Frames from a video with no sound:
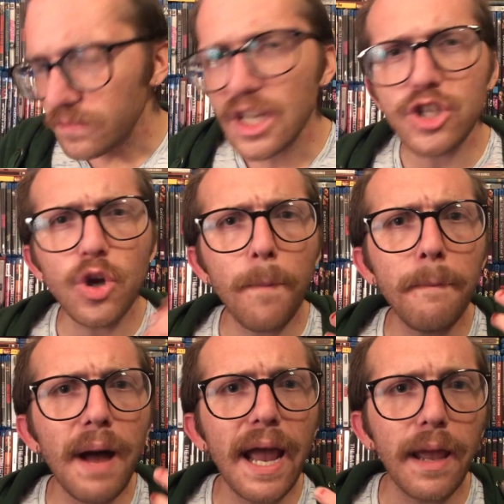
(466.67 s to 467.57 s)
So
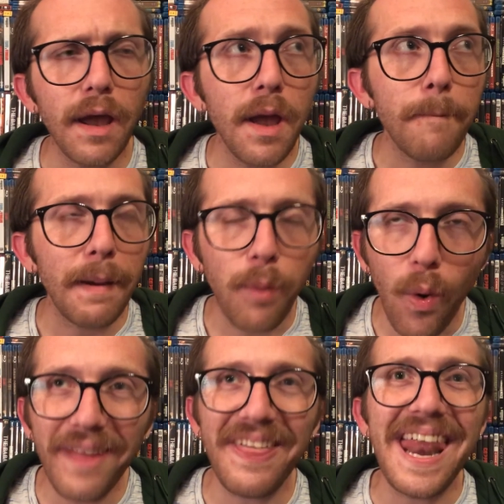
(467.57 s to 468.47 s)
my
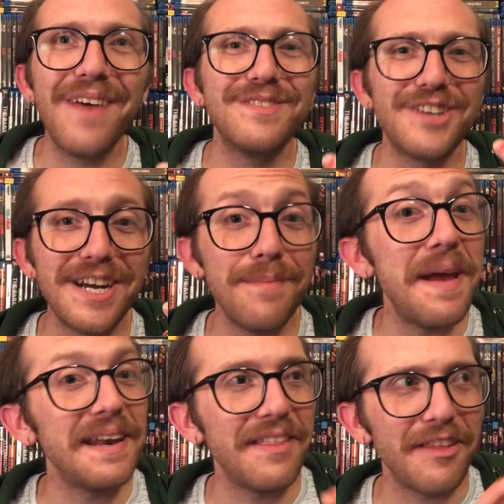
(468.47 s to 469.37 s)
point that I was trying to
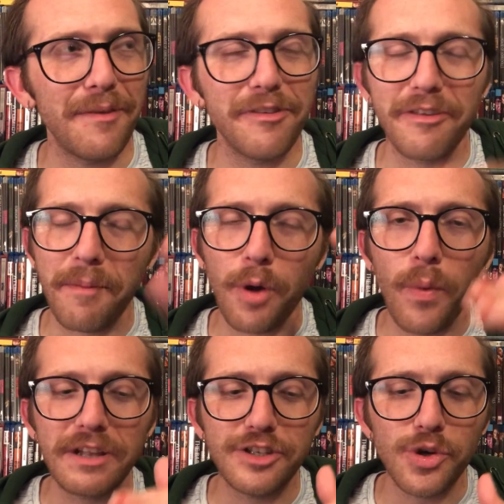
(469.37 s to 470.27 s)
make, since I'm
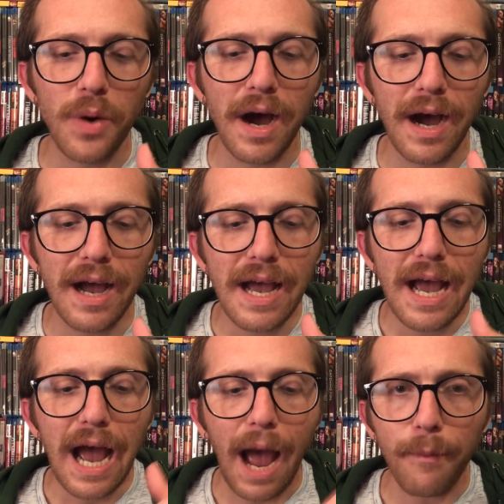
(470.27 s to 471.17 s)
going
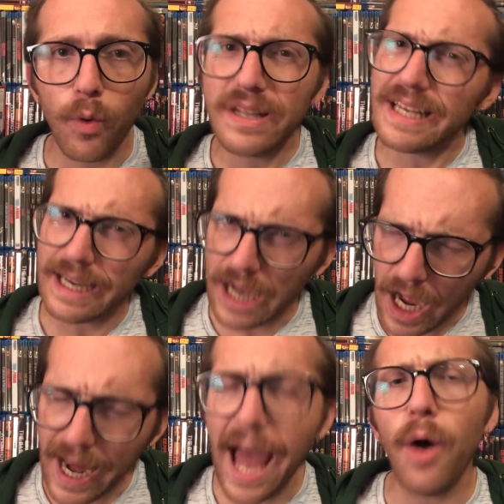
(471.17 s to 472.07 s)
to
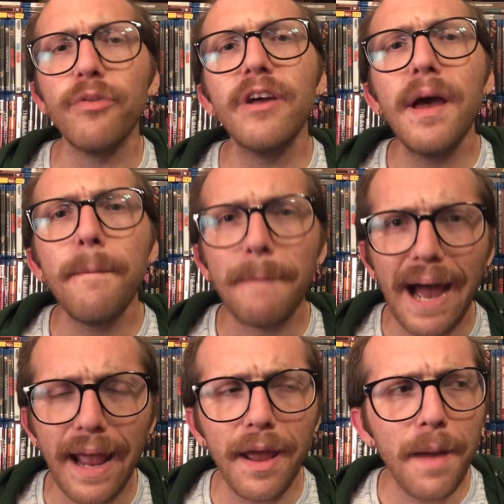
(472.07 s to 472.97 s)
cut out
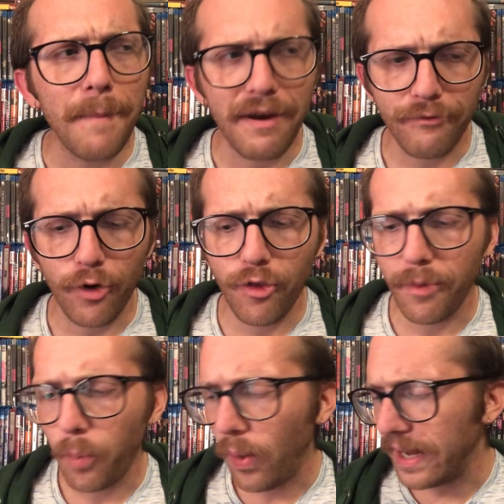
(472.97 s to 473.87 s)
my further
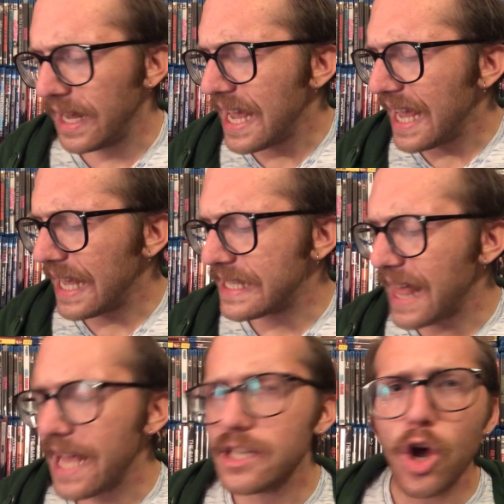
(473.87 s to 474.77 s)
point, is
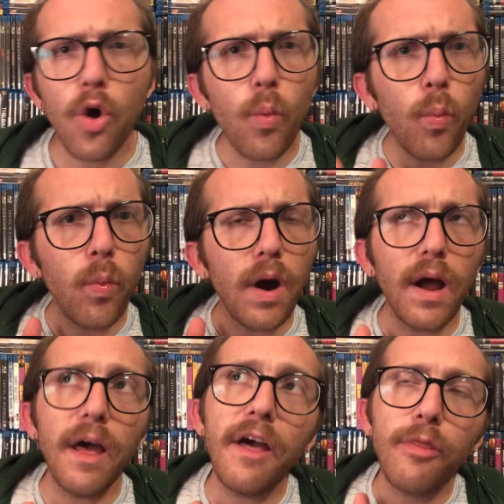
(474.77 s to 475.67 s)
that
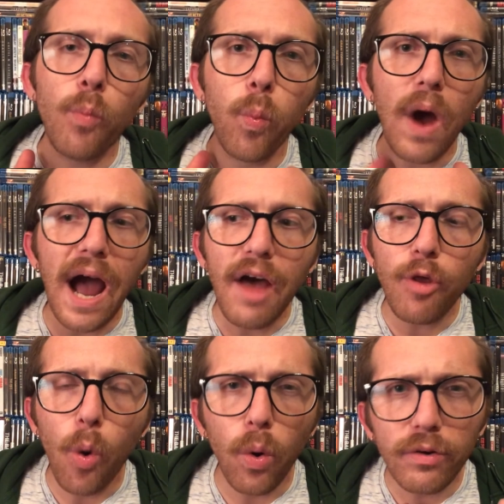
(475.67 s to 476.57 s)
how the
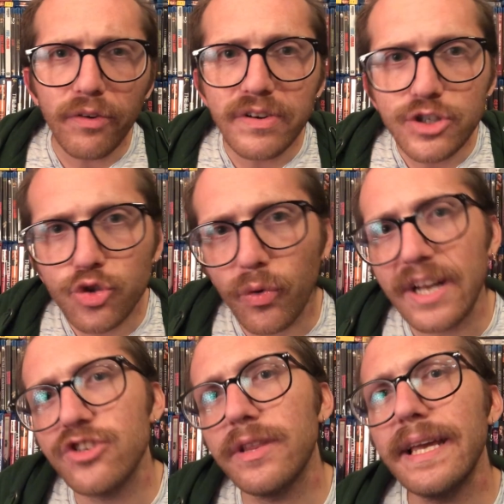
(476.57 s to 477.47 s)
horror is
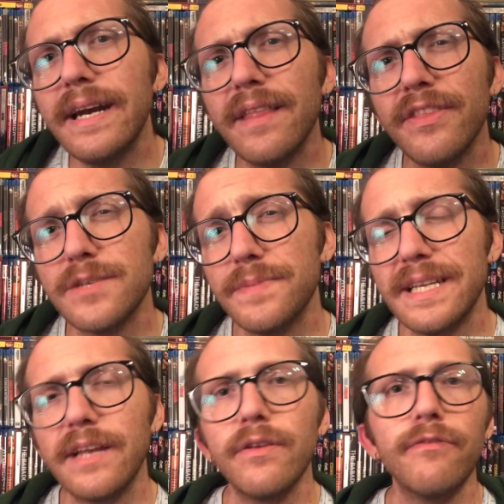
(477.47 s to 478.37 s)
translated in this
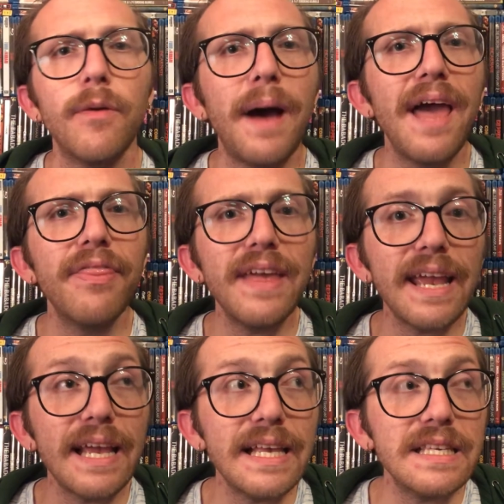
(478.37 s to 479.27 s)
particular film, I think,
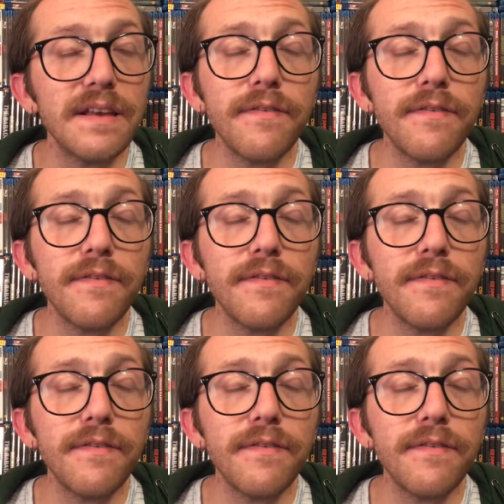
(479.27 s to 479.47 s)
is